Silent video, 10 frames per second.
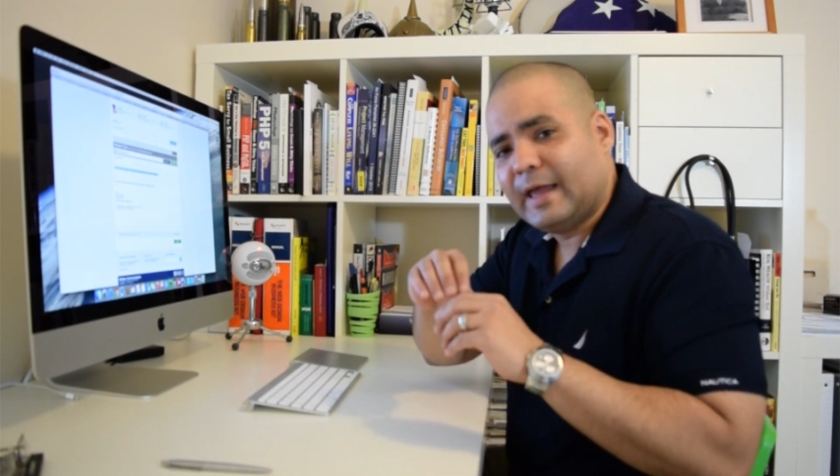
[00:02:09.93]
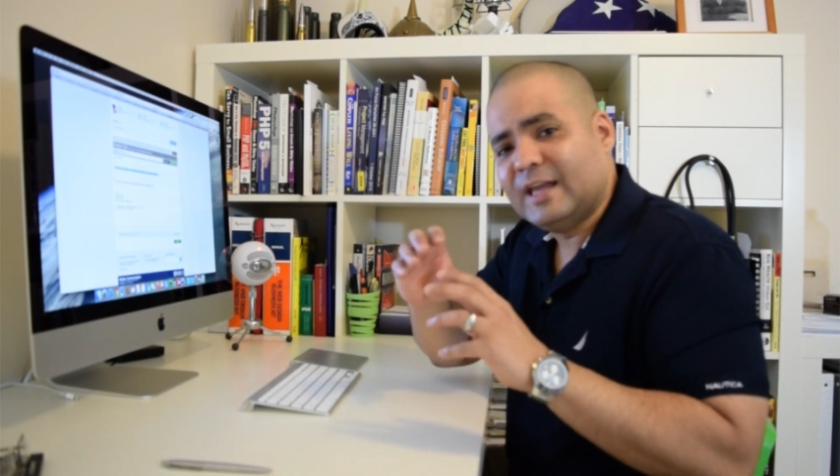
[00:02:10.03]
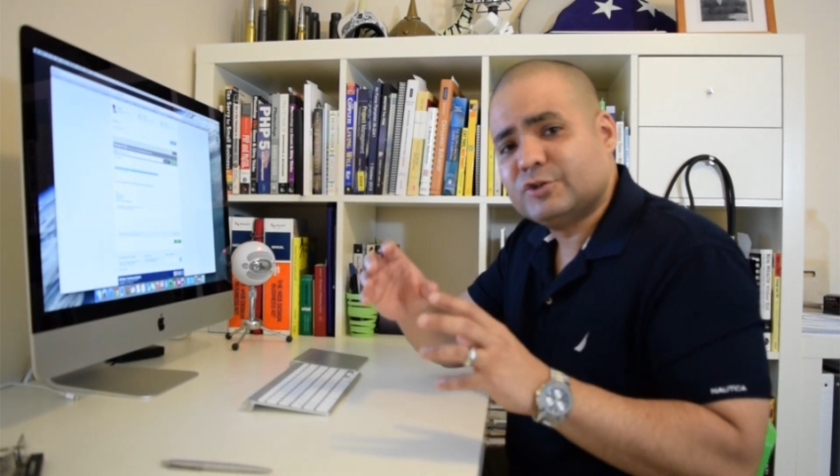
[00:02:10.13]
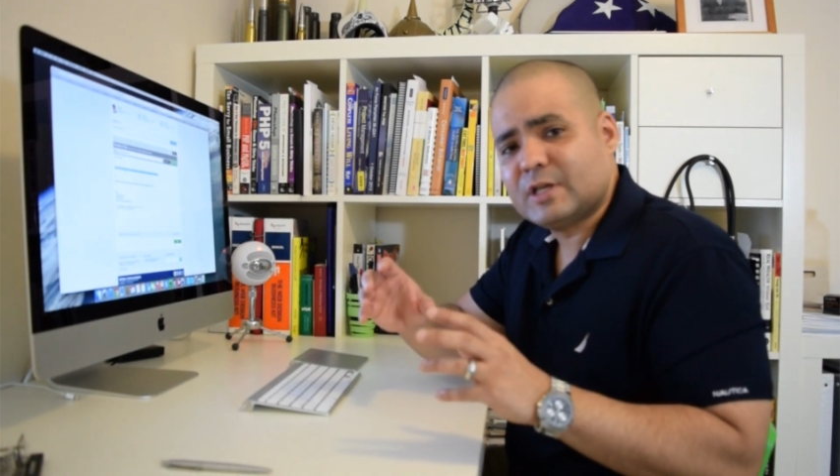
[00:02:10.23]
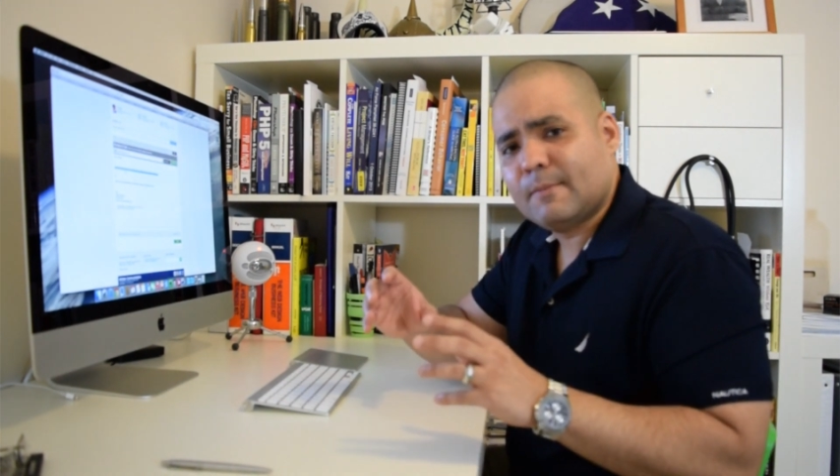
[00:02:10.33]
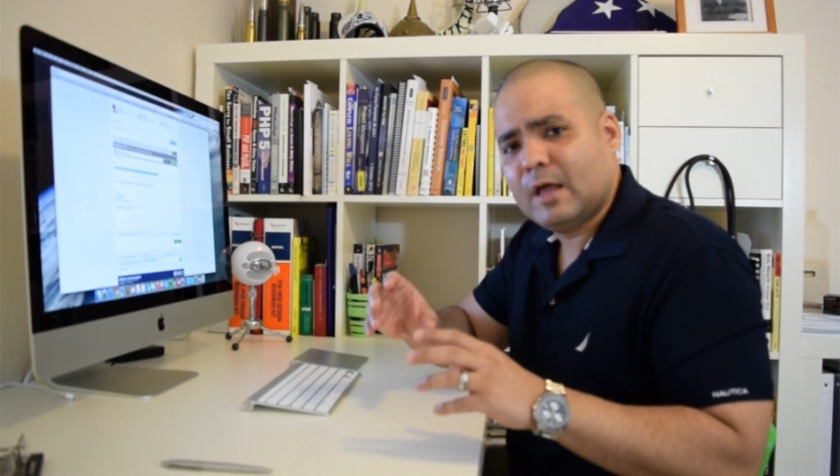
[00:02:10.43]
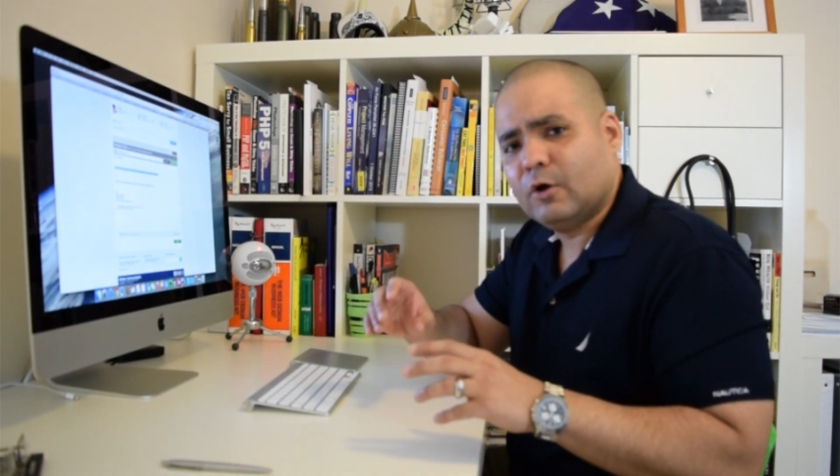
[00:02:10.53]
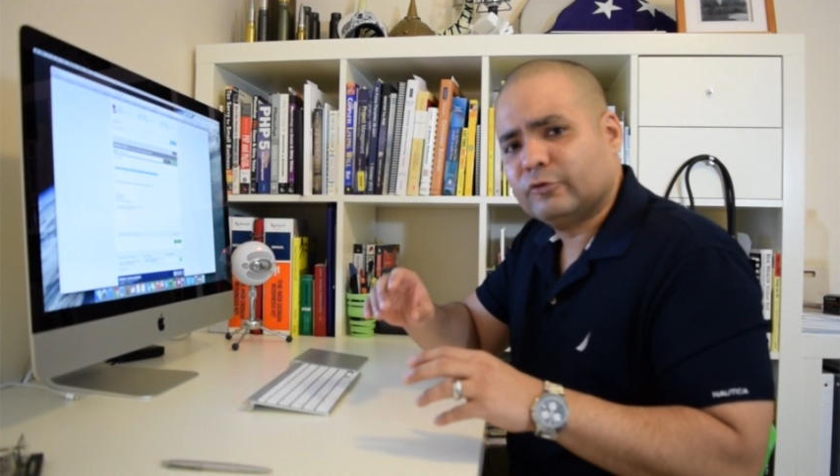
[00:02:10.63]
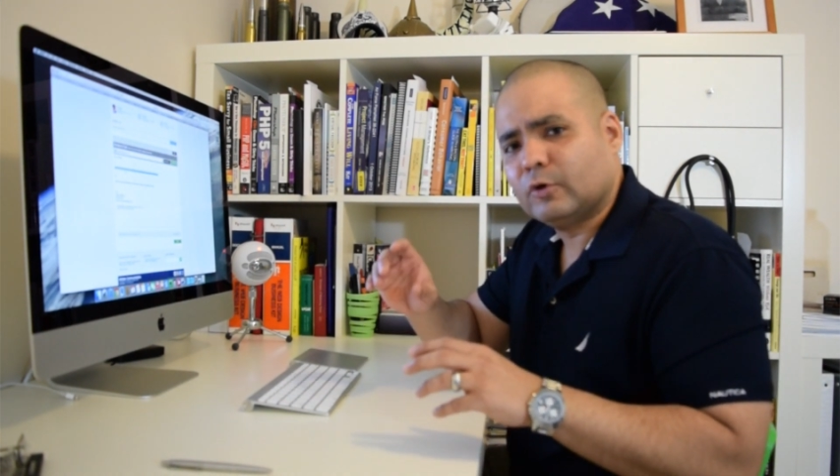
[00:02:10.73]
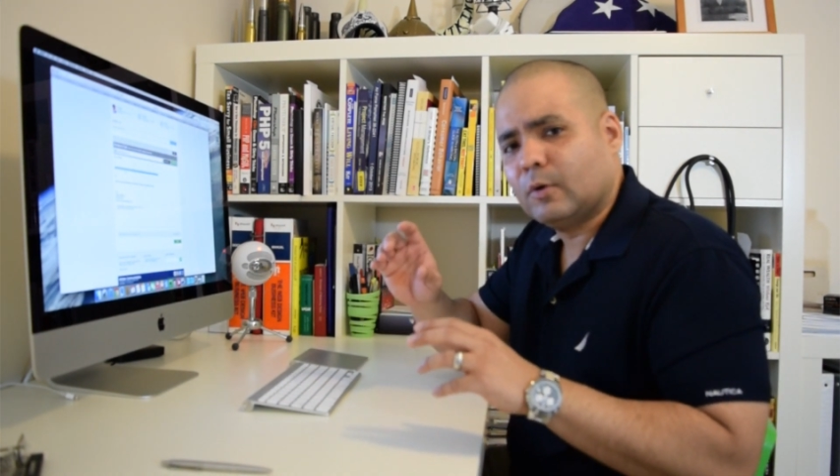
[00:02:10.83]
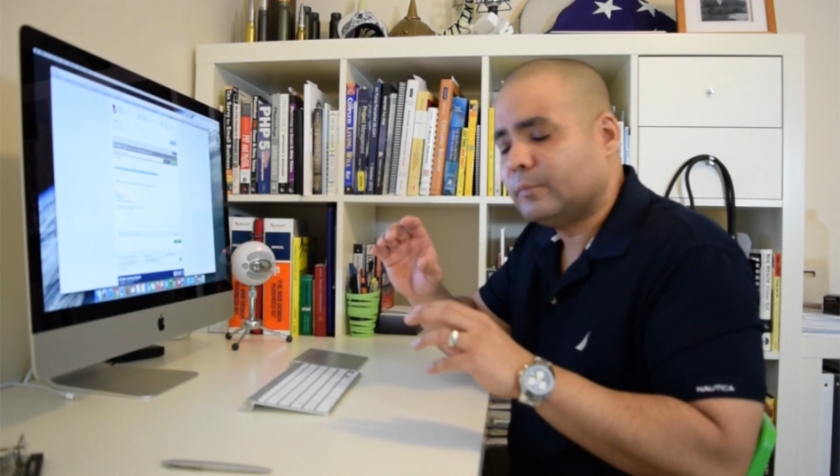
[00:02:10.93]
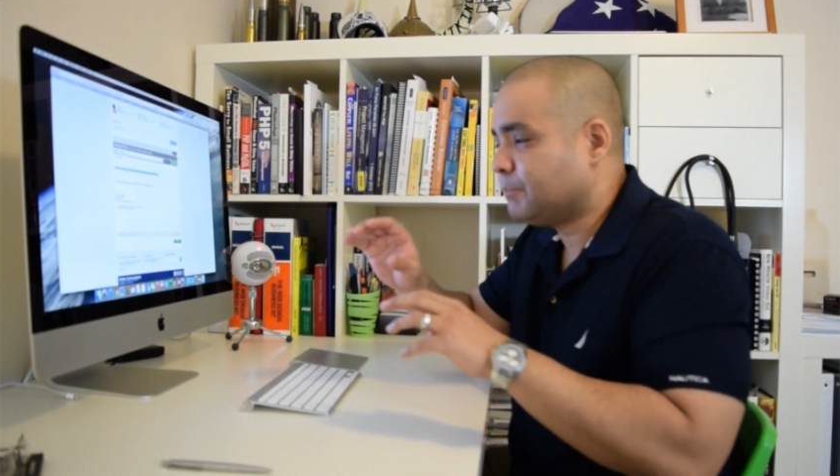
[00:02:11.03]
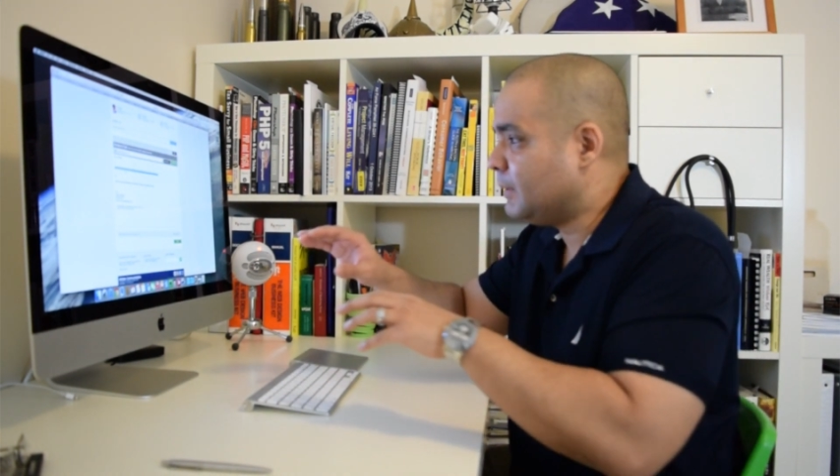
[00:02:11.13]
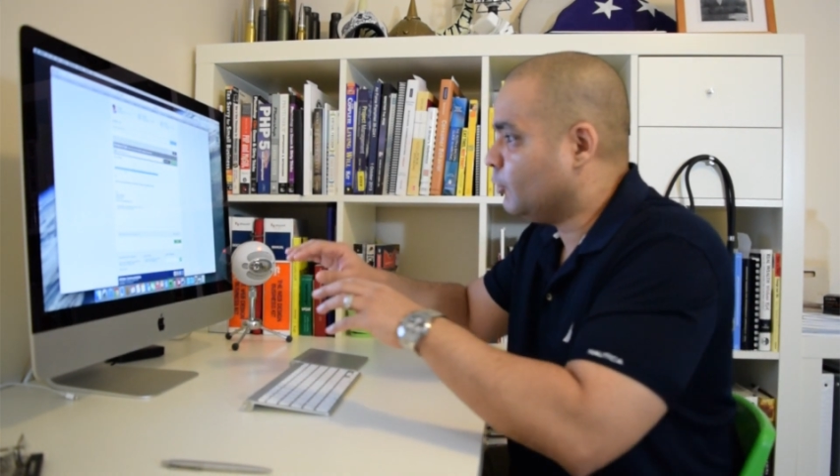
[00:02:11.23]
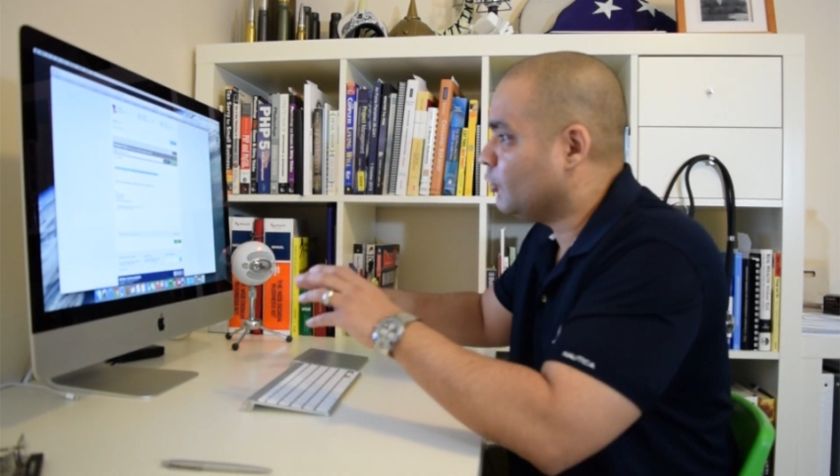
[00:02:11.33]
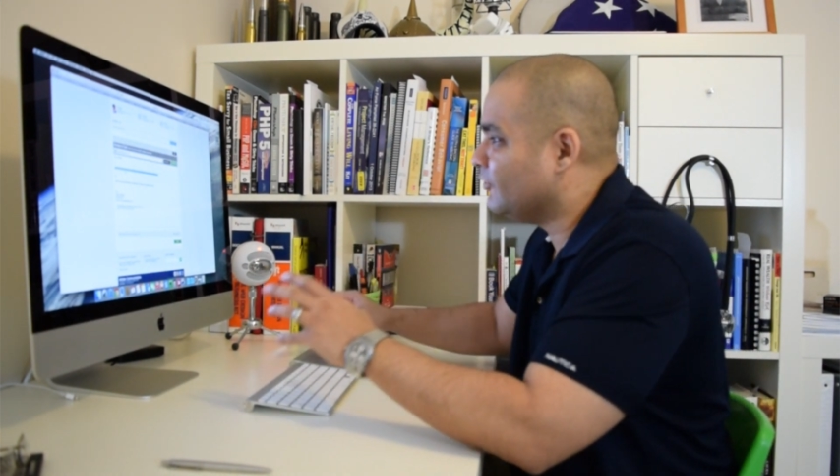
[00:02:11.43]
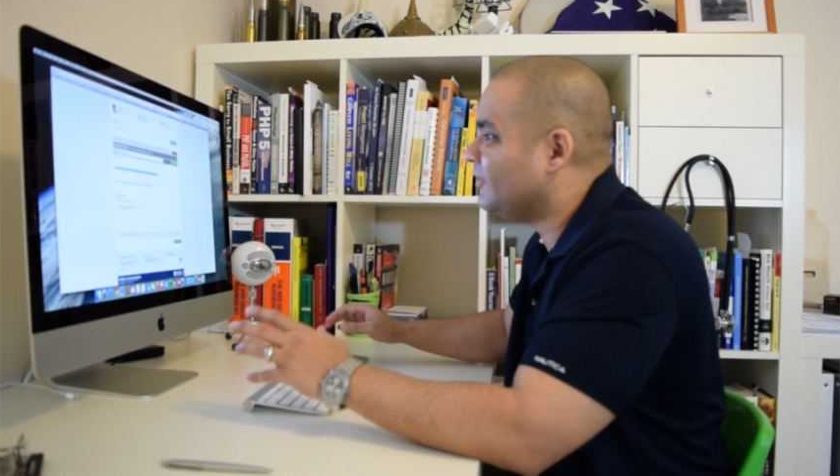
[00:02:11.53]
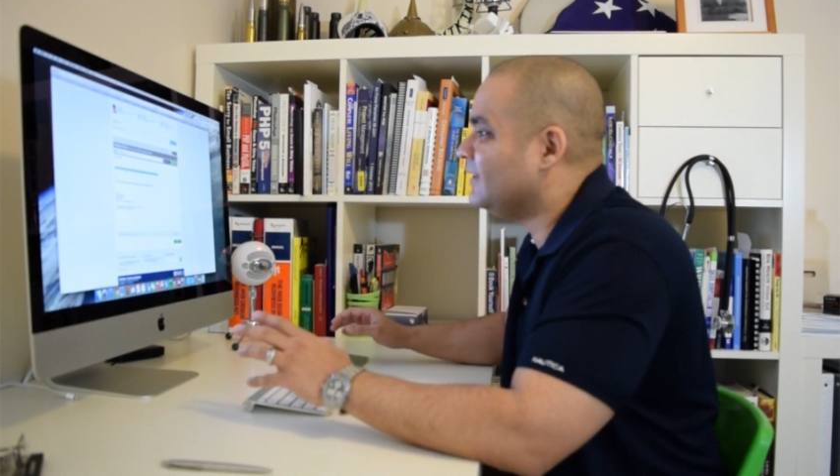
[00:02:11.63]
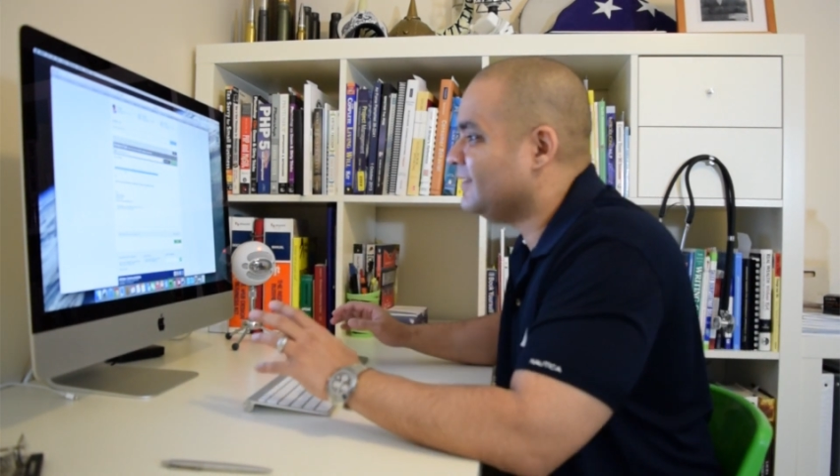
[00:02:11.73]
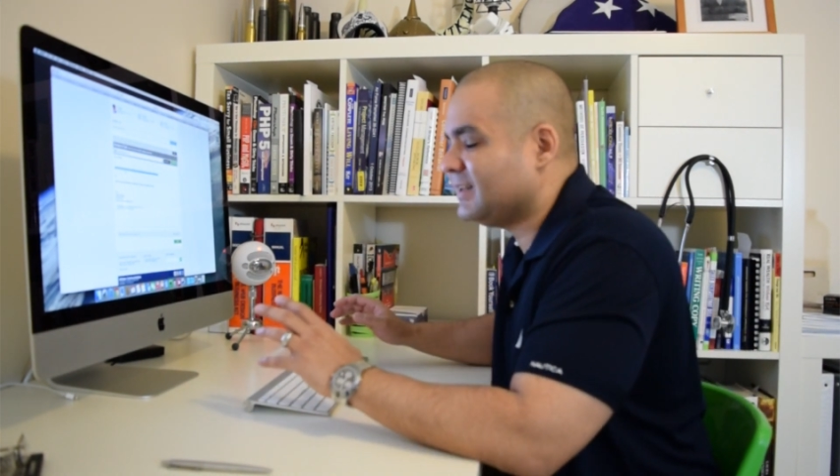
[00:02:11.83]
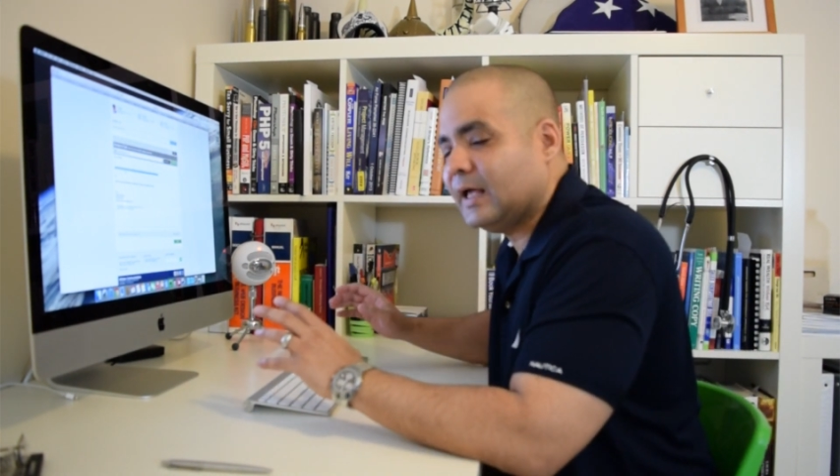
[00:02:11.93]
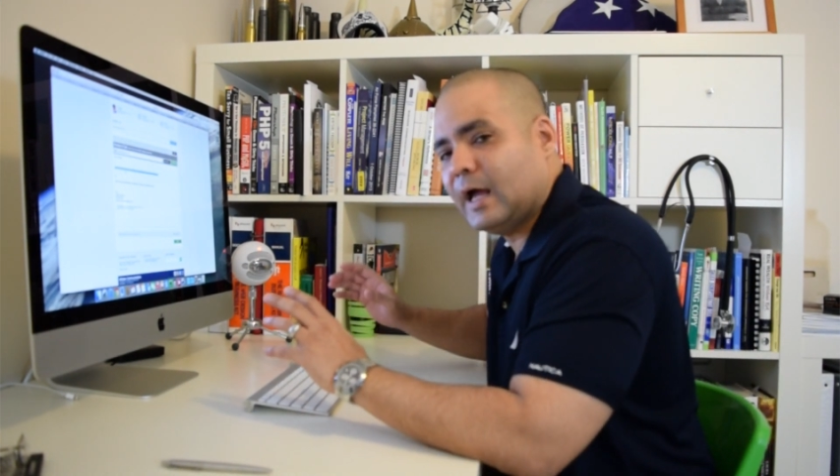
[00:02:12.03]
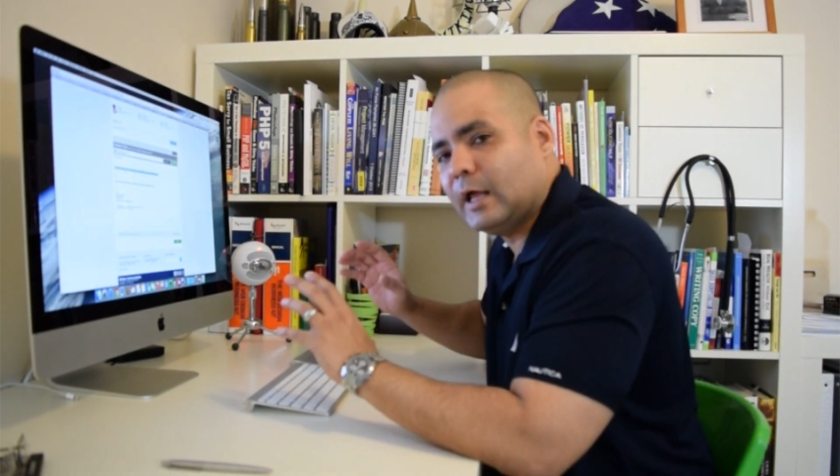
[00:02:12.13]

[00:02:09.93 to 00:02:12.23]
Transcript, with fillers: HTML so people don't see this uh,